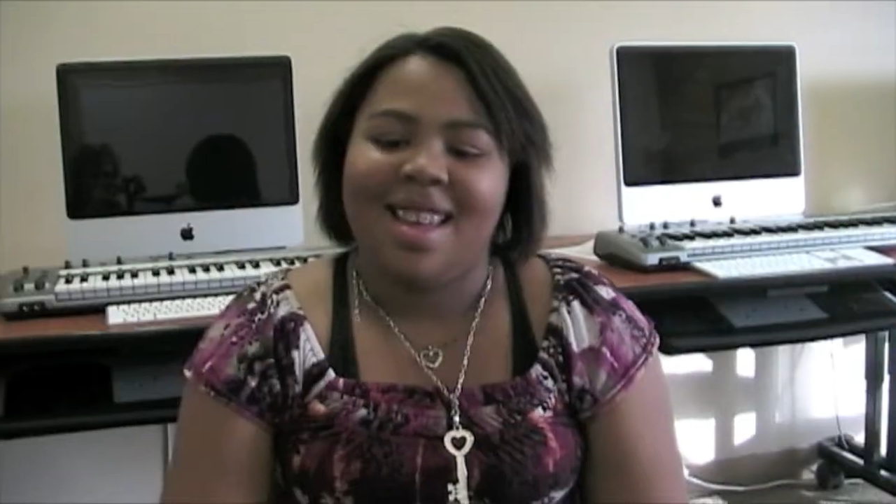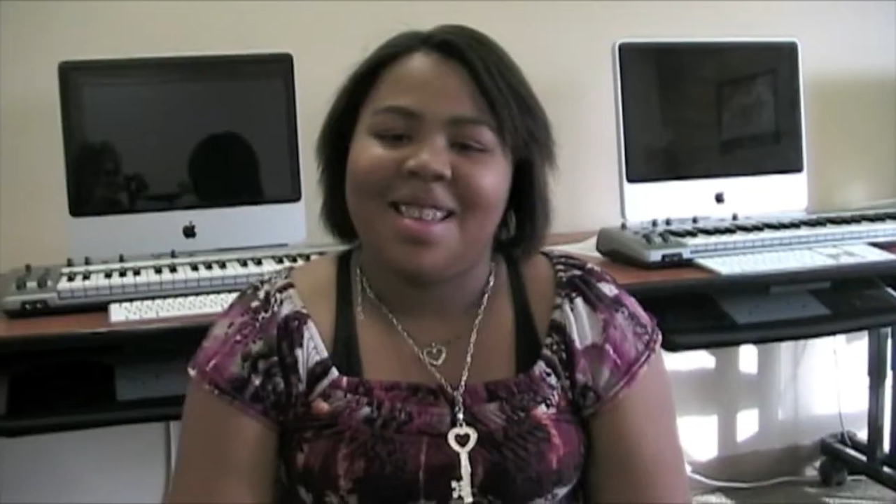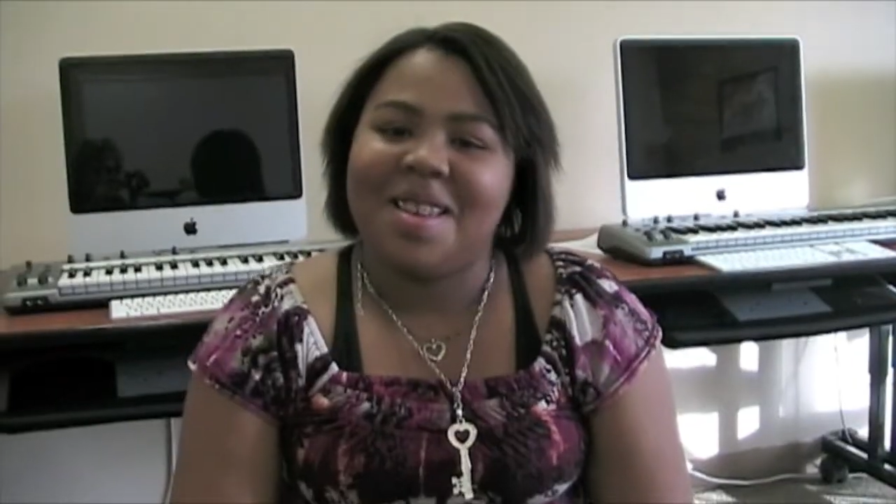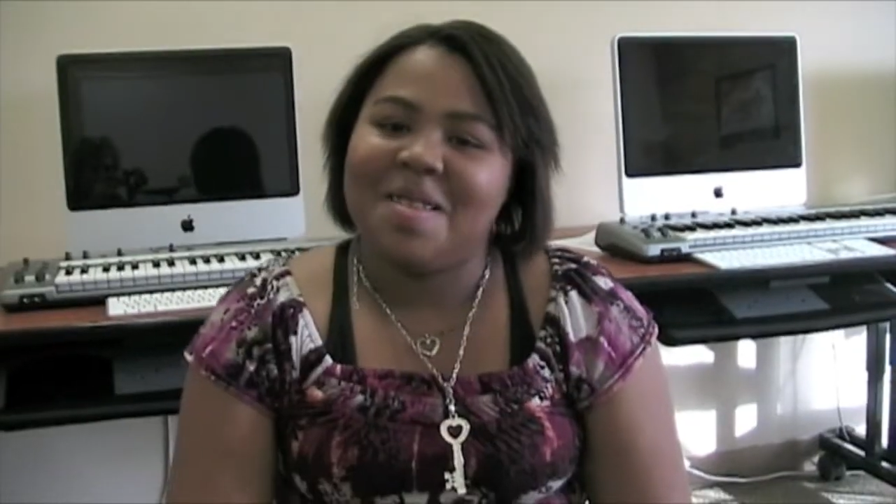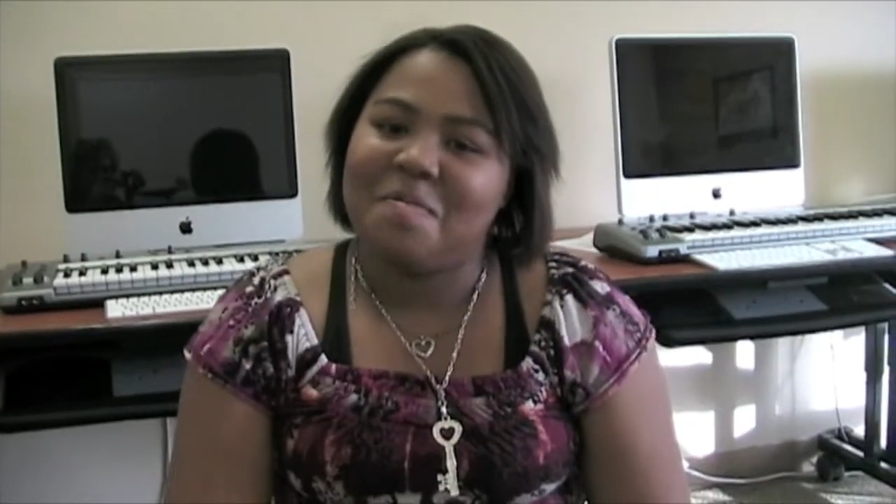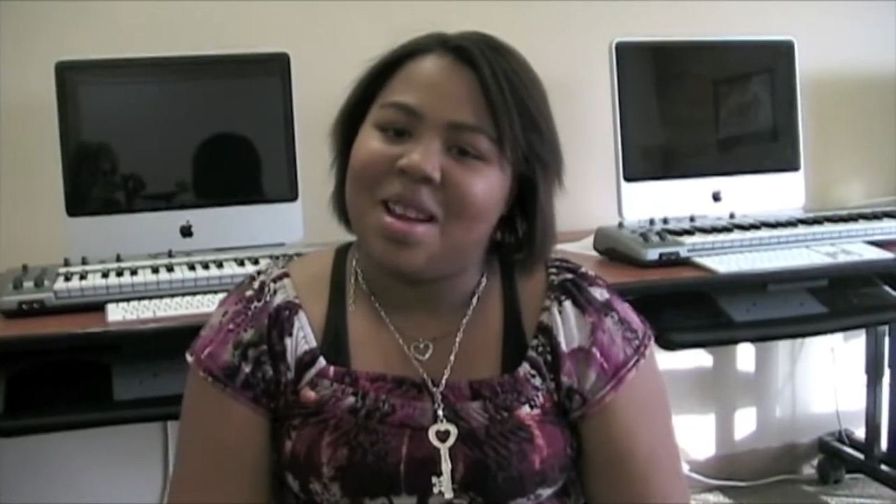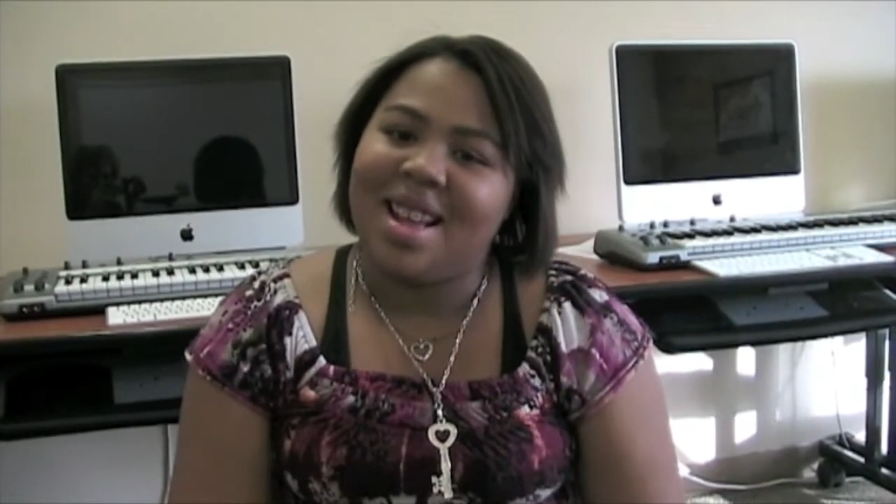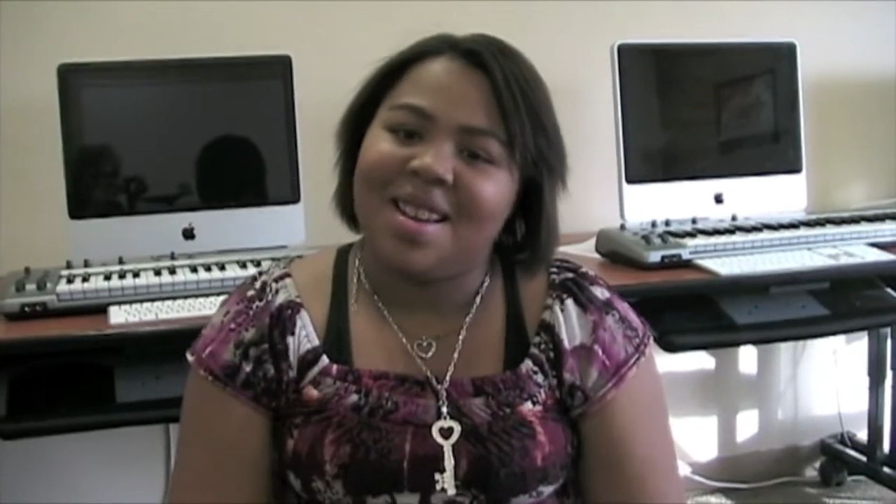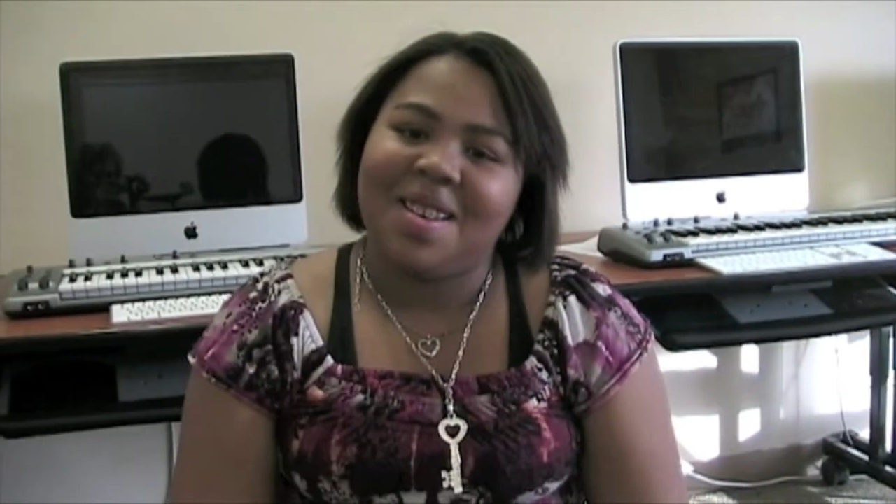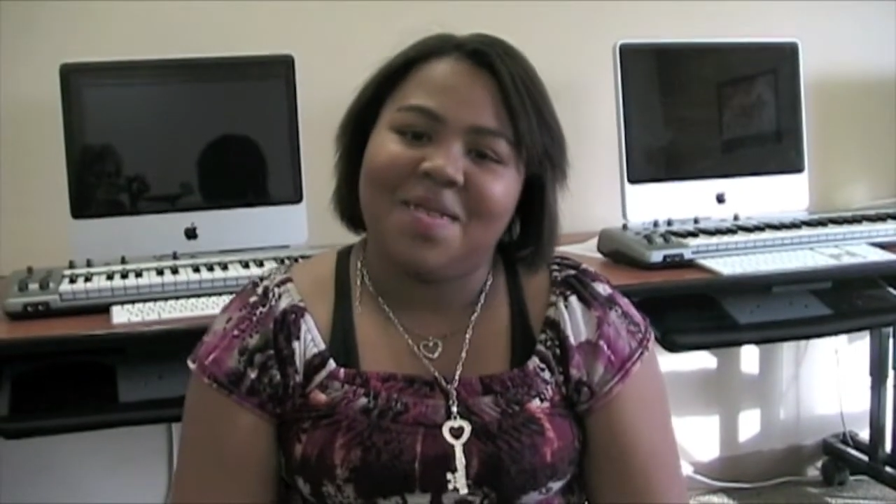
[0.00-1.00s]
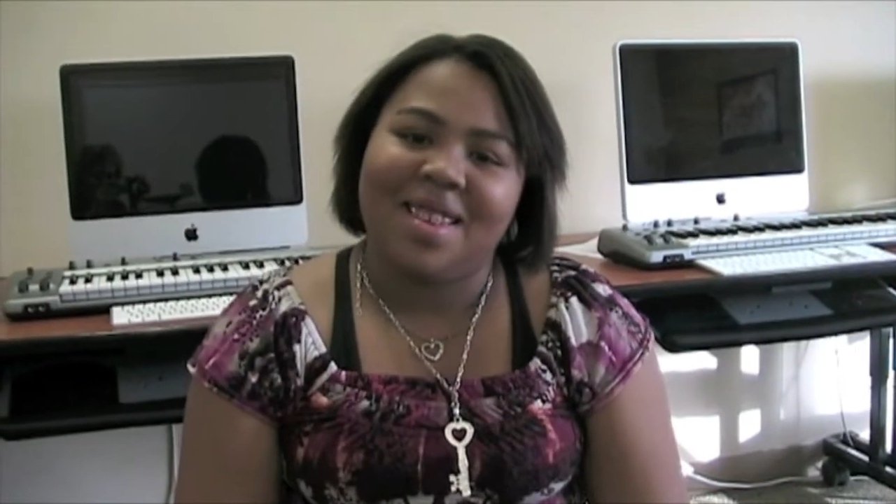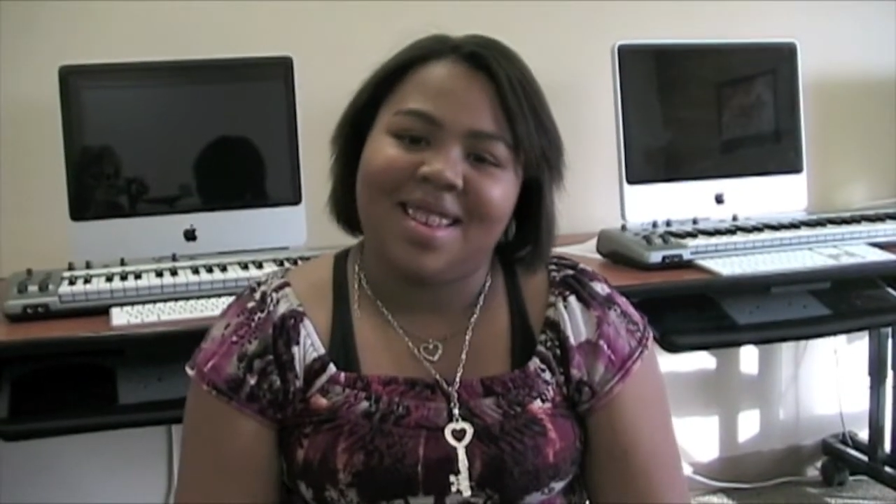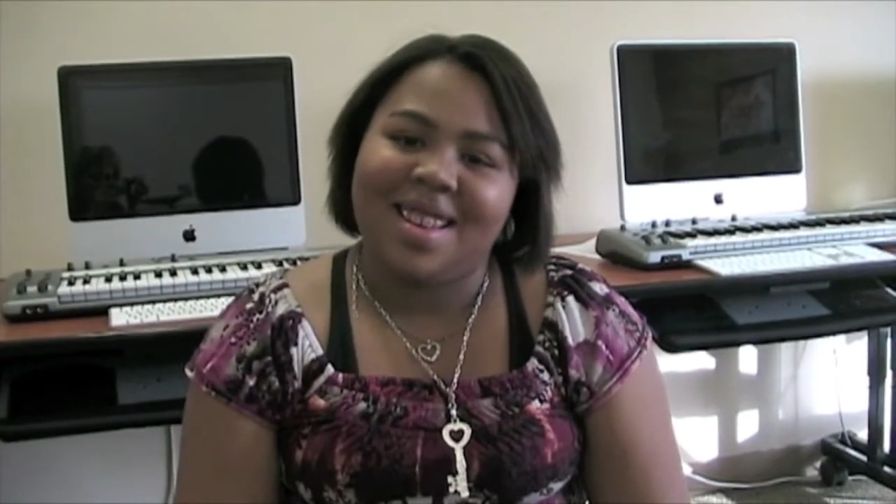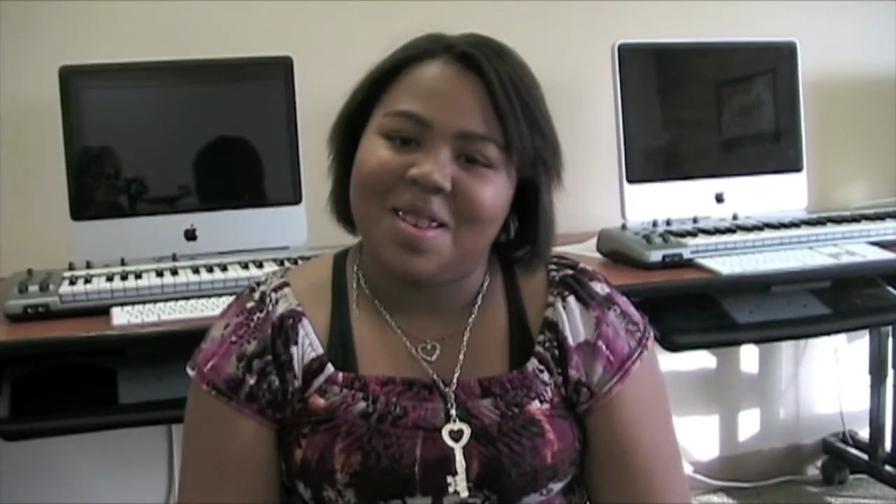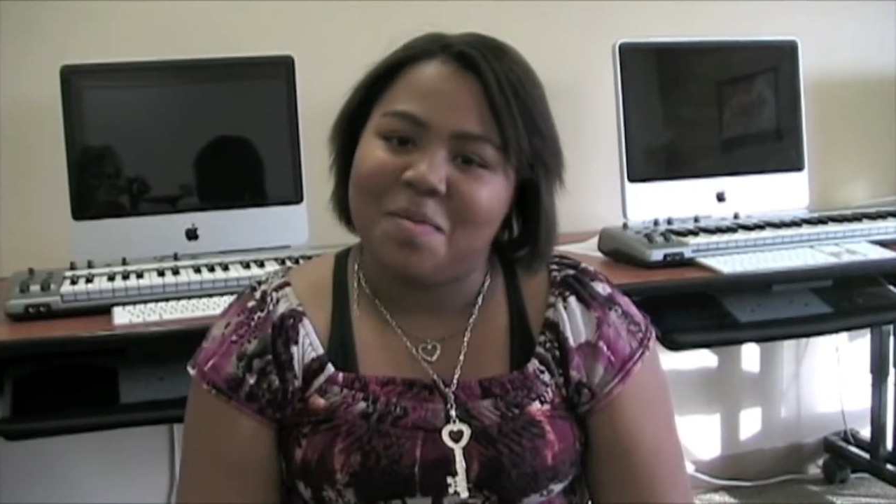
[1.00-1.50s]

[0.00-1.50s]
It doesn't matter if it's good